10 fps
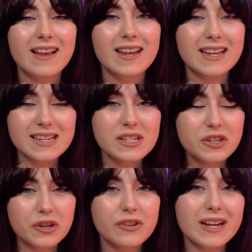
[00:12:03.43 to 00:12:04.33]
It is a
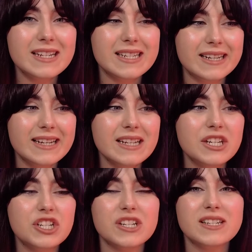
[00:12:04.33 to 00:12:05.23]
good idea
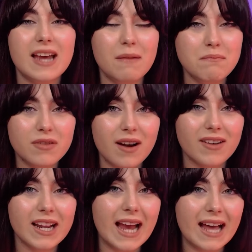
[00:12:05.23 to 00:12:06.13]
to just
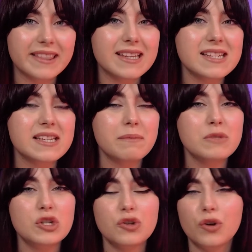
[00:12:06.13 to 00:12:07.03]
temporarily add this sim
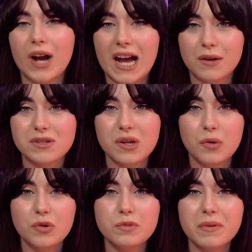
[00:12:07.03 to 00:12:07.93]
to your
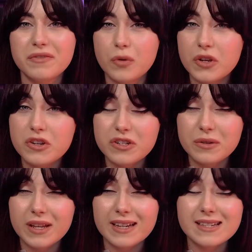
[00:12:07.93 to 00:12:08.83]
household before you do
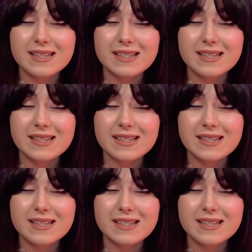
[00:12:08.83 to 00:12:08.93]
this.